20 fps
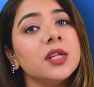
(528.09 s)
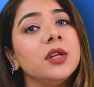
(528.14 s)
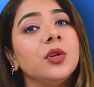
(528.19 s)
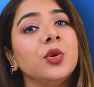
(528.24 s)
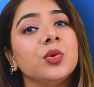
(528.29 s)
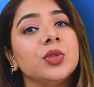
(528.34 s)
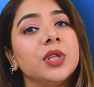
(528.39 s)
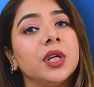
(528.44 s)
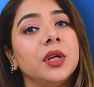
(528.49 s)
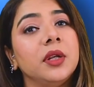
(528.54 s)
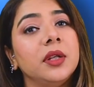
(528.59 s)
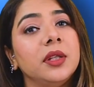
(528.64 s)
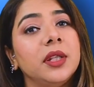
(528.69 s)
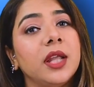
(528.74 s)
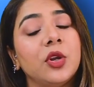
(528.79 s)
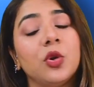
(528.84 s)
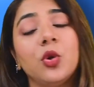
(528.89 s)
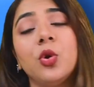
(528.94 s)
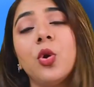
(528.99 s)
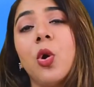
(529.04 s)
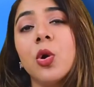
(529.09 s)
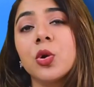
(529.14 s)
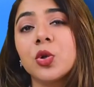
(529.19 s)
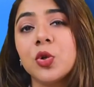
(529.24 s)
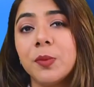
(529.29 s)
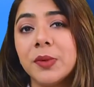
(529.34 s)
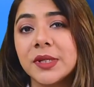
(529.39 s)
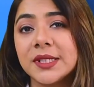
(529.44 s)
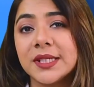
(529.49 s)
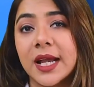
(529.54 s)
noted that on
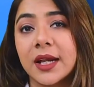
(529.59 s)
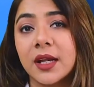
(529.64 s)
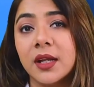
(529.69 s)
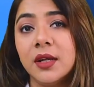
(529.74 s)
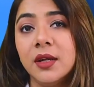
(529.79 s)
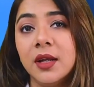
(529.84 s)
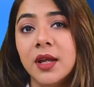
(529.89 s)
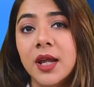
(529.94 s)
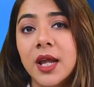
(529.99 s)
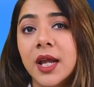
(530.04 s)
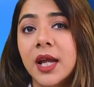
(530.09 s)
October 2nd,